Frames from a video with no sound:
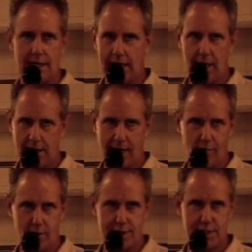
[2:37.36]
Oh, hell,
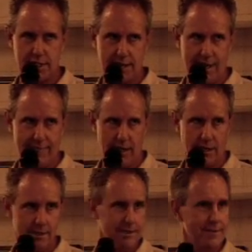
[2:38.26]
well, she's happy.
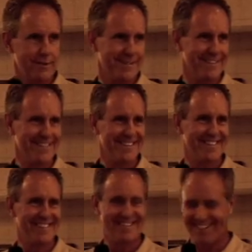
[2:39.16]

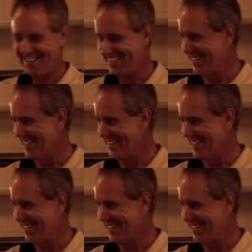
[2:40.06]
Right?